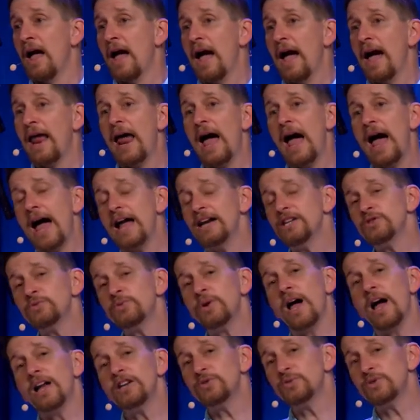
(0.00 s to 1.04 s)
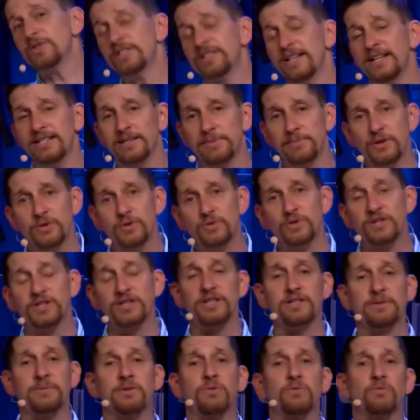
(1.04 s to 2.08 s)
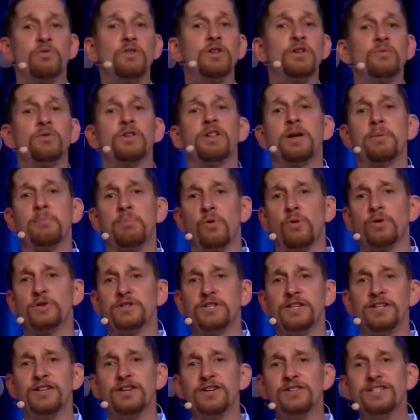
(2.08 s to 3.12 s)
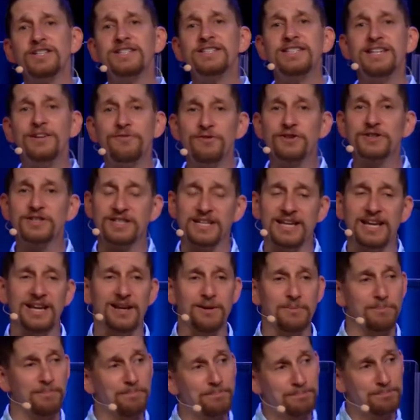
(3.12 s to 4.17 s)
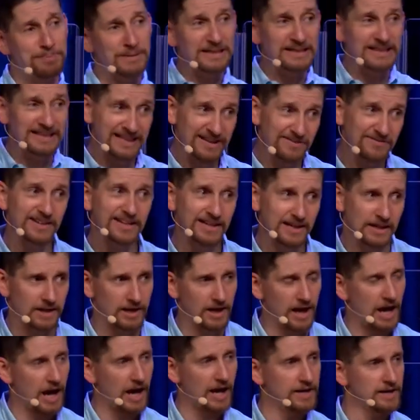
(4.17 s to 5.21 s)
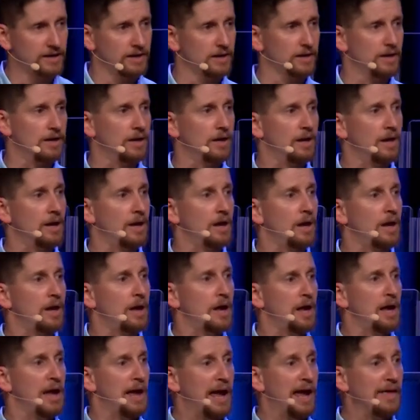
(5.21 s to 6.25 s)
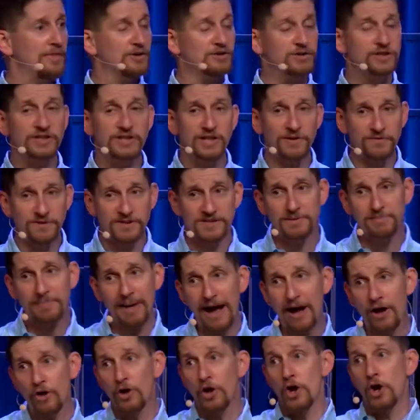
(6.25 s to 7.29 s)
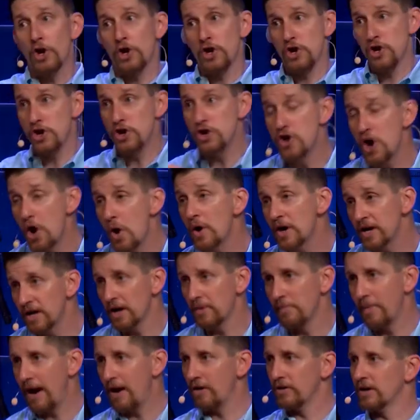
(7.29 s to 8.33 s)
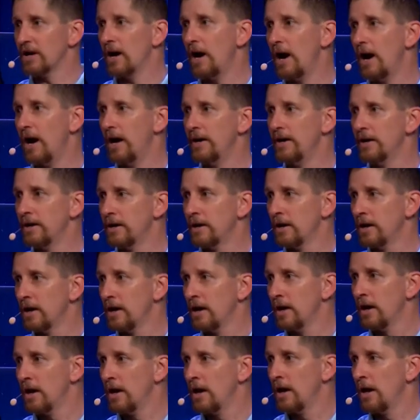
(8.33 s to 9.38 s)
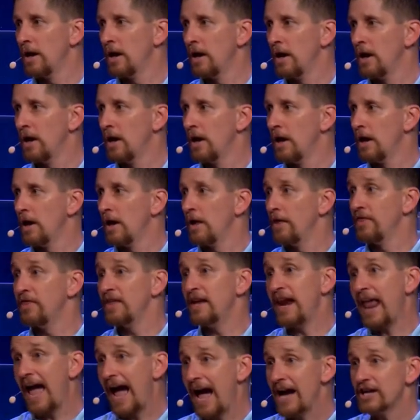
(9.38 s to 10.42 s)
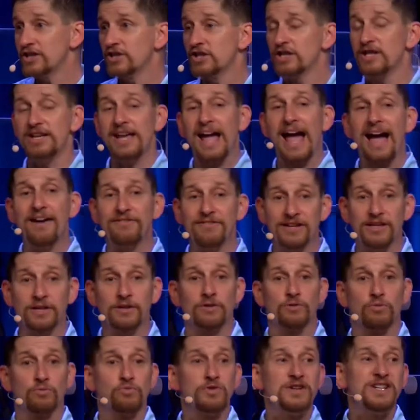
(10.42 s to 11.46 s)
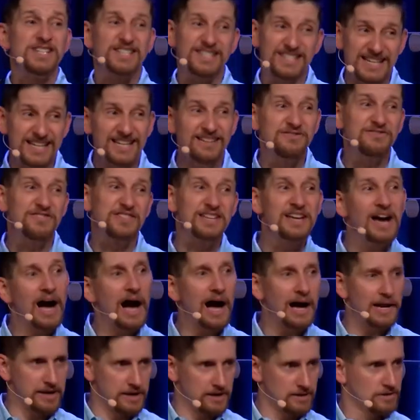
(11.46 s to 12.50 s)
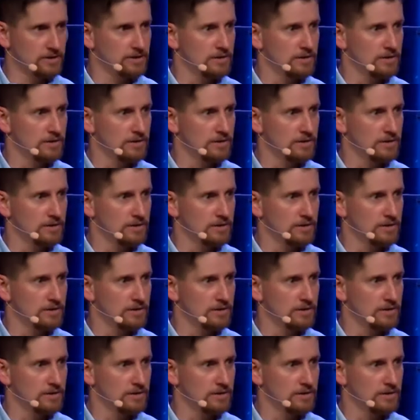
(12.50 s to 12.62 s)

And I just want, I just want to say something. I just want to say something really, really important. See, there's a difference in believing in God, and there's a difference about knowing about God than actually having received God.